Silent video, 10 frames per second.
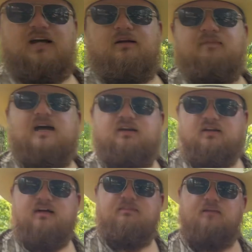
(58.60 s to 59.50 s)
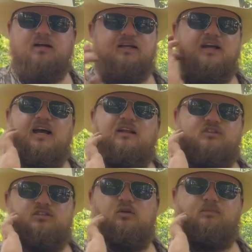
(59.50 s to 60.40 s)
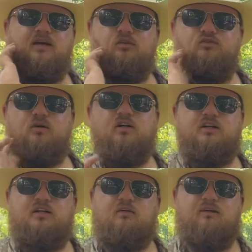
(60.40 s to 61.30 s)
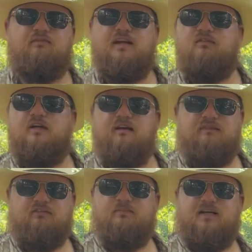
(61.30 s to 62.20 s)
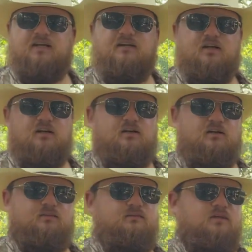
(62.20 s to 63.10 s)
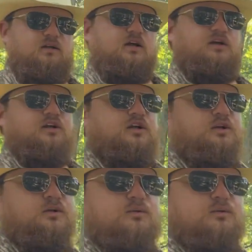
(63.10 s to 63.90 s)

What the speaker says: of battery life I might get, how the solar panels were. You know, I've never been a new